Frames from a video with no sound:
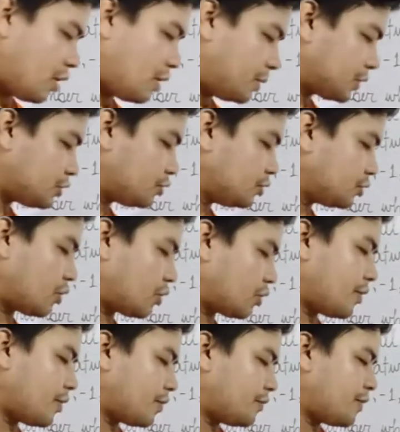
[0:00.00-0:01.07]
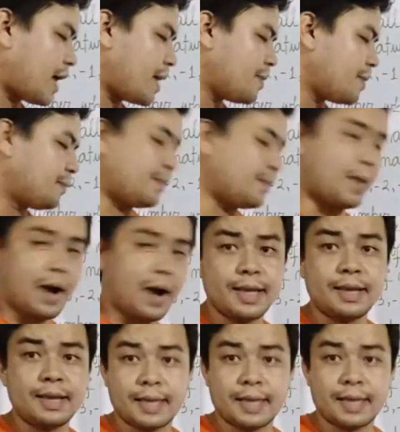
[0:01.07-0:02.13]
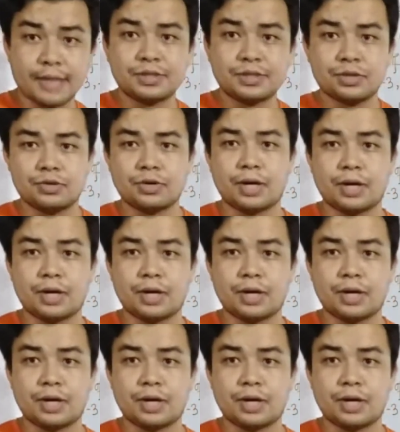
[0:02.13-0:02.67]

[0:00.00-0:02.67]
2, root over 5, pi, etc.